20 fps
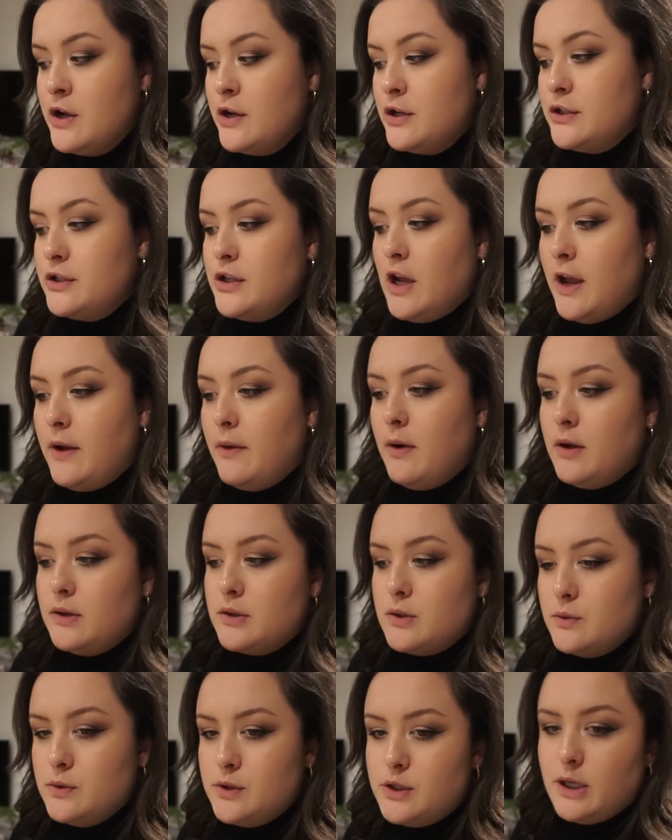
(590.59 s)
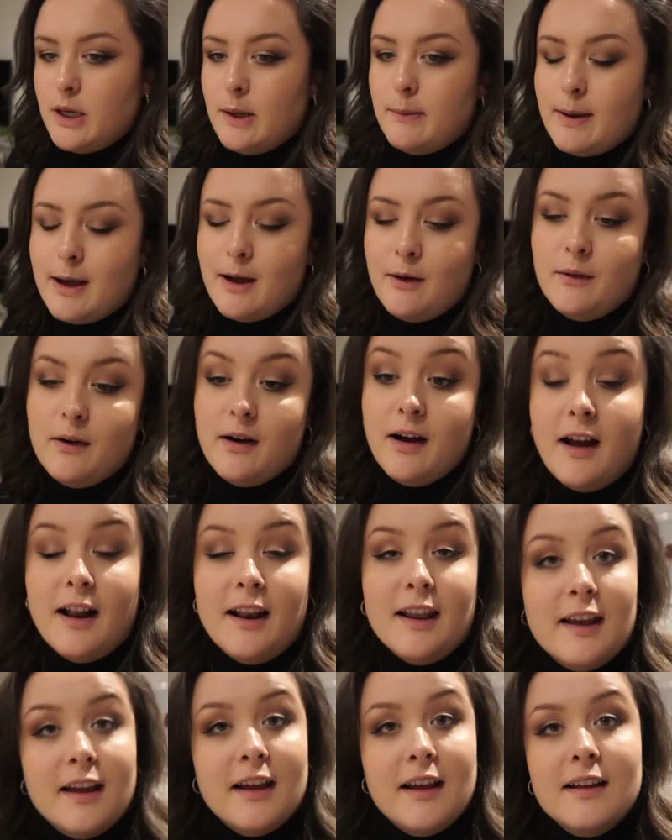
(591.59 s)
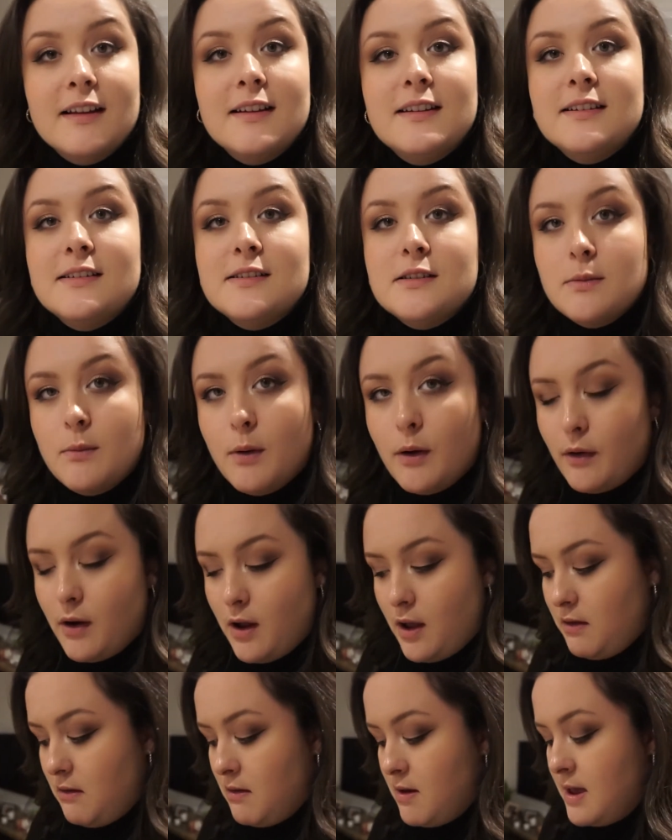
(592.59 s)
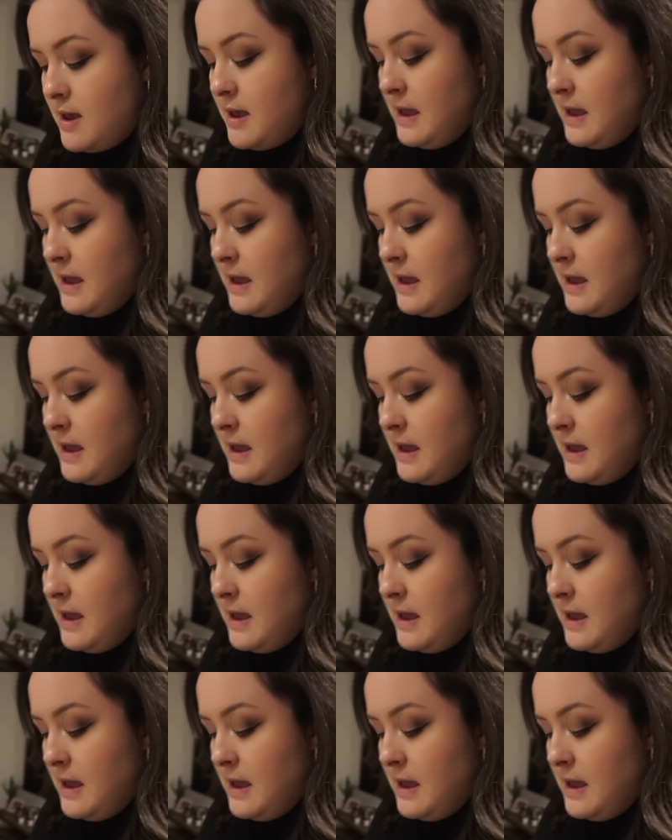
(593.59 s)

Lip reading: So I'll talk to you about earlier tomorrow.